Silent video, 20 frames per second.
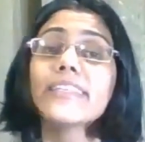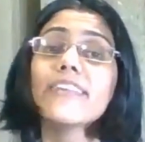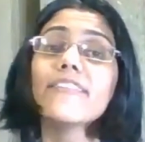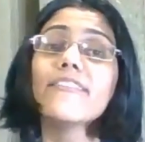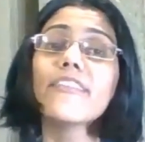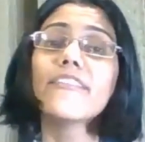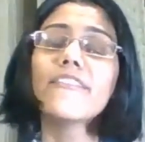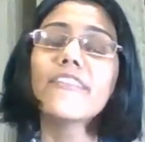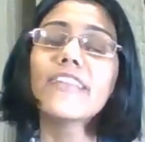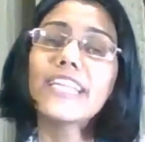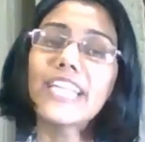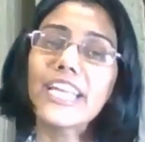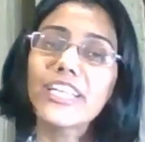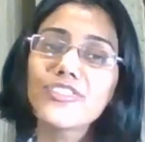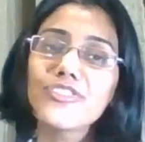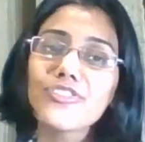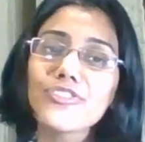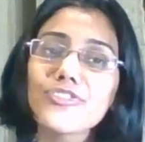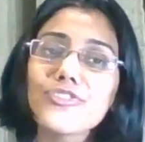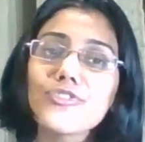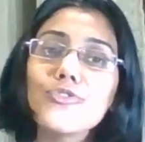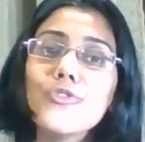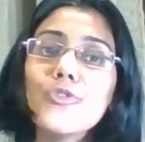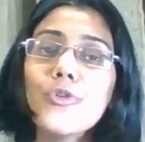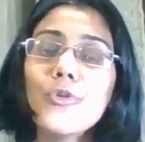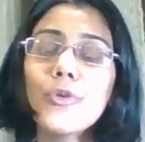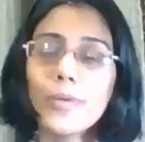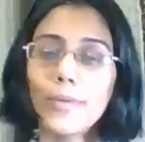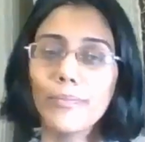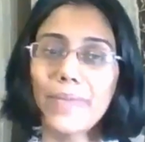delivering lectures
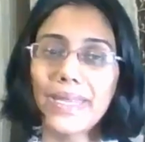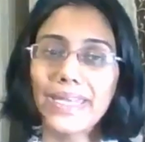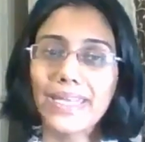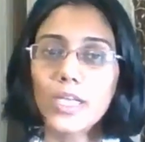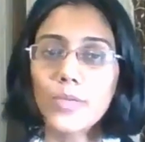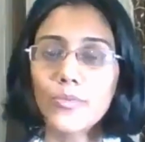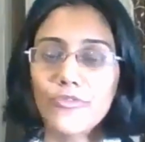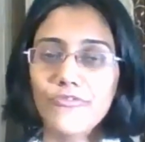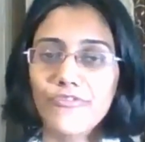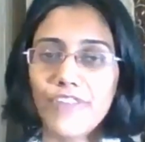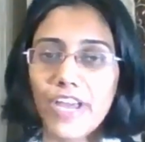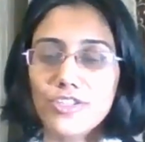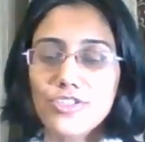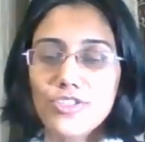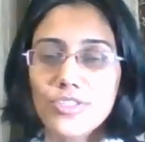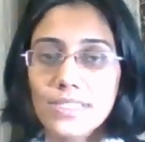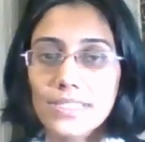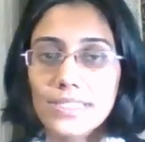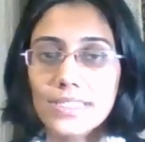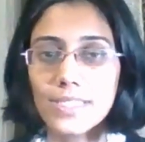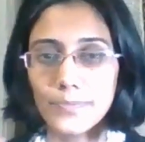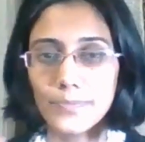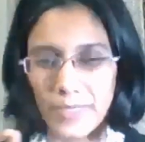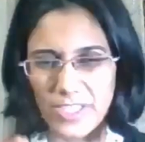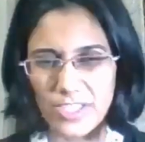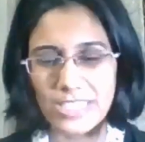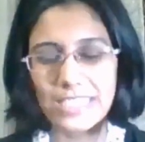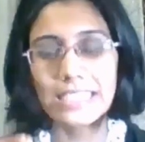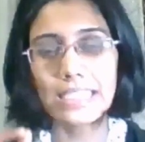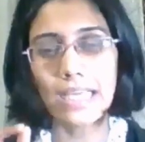to medical professionals,
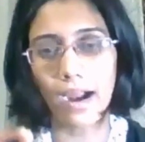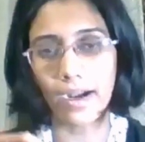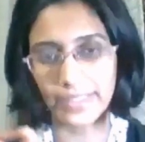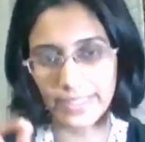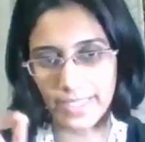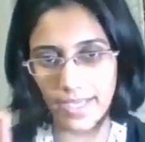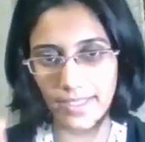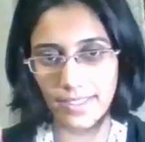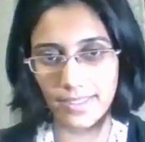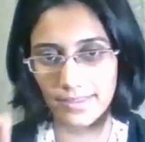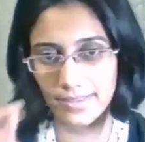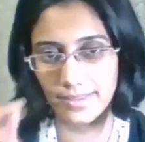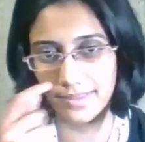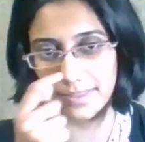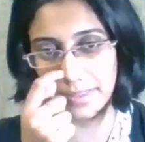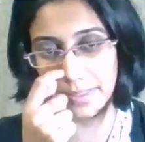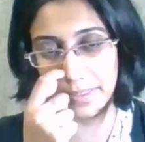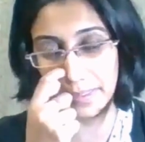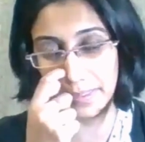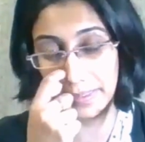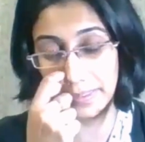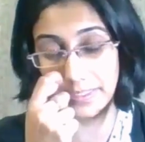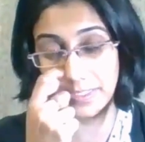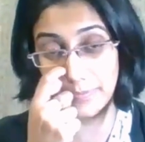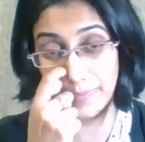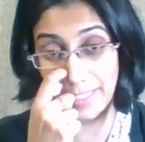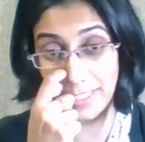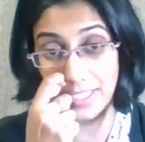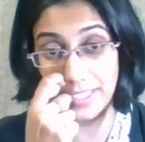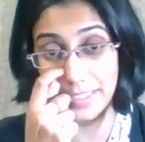especially cardiac uh,
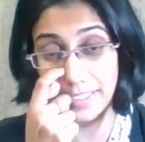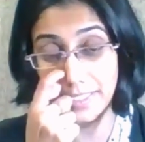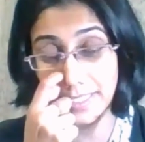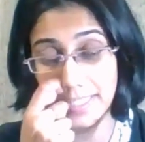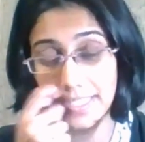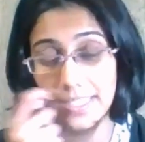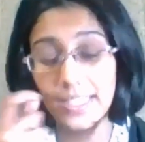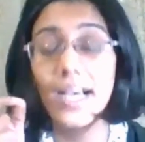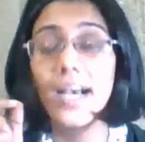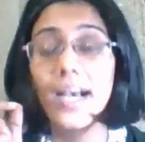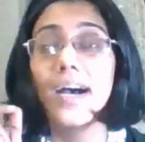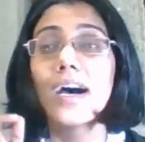specialists,